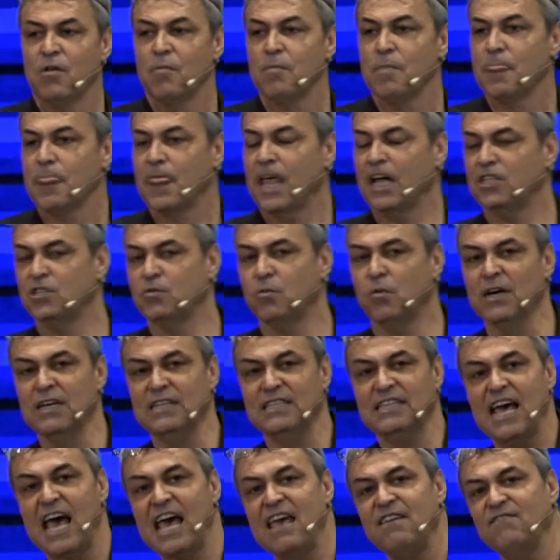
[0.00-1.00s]
That's what
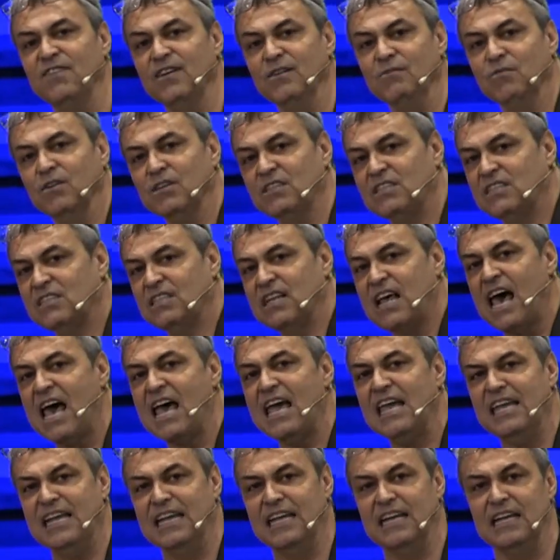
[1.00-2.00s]
David was
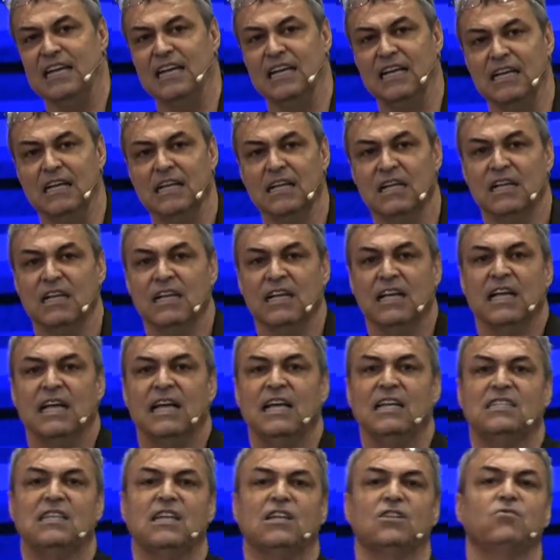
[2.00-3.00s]
saying. He
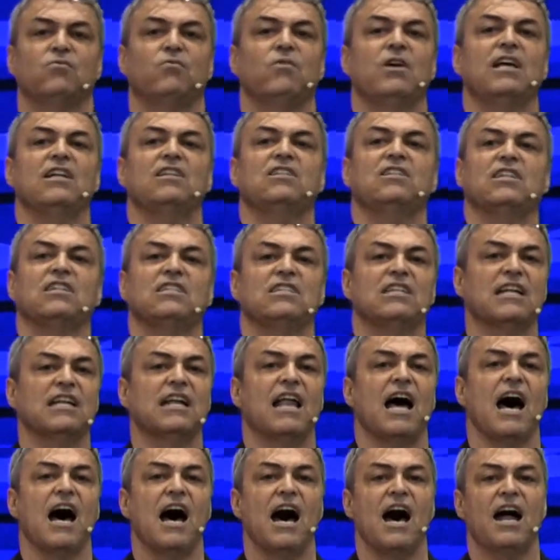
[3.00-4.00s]
says, Riches and
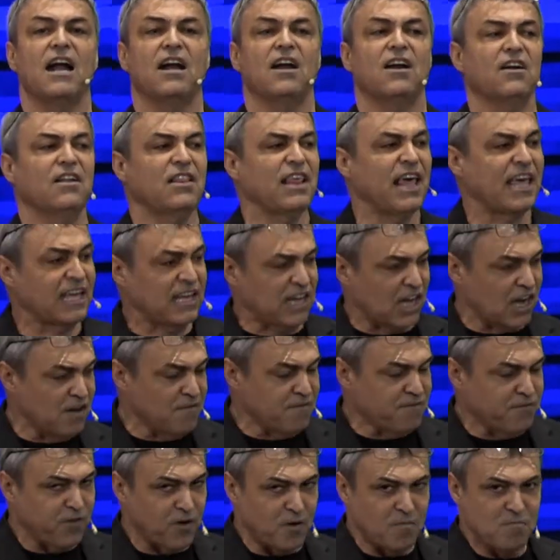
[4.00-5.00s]
honor, they come
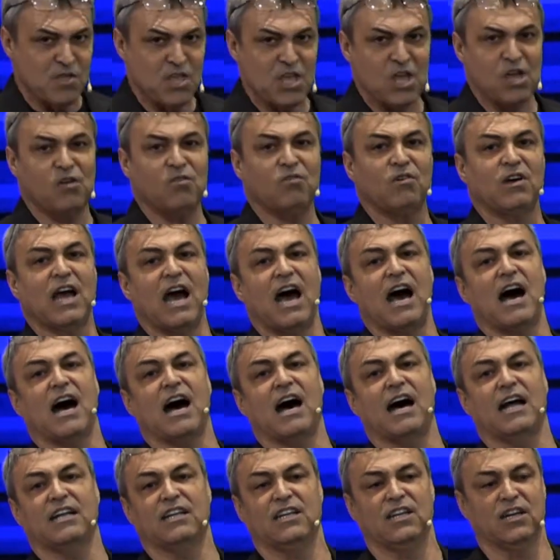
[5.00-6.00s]
from you,
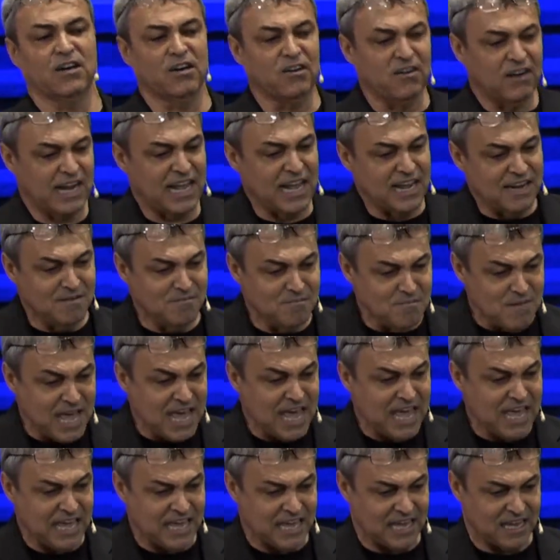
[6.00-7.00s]
God. You're in
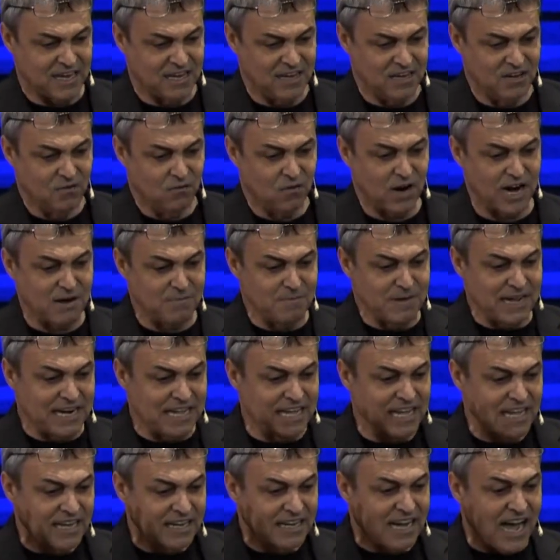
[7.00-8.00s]
me. Wait a minute.
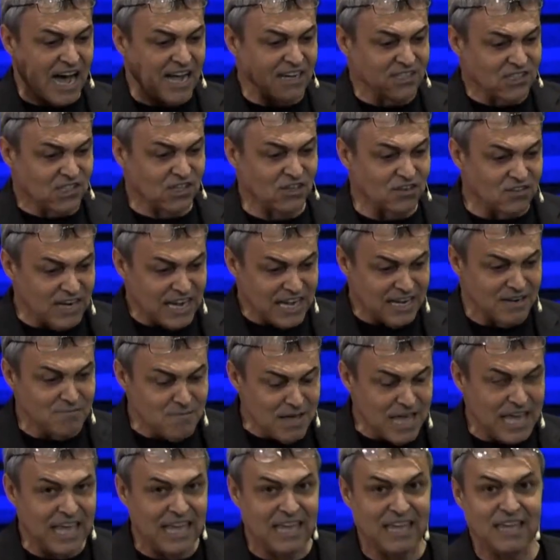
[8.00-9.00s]
God, you're in
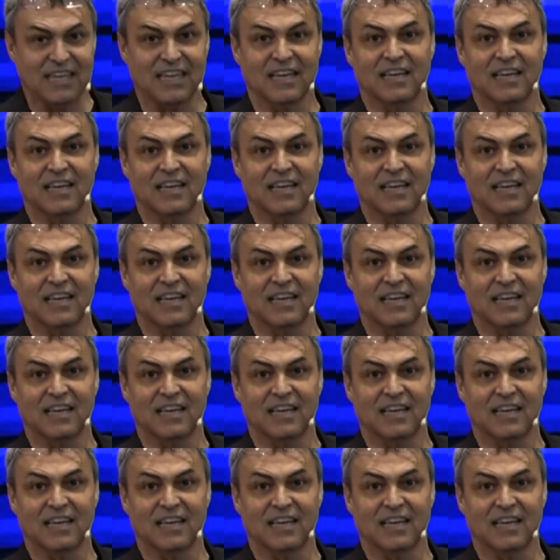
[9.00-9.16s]
me.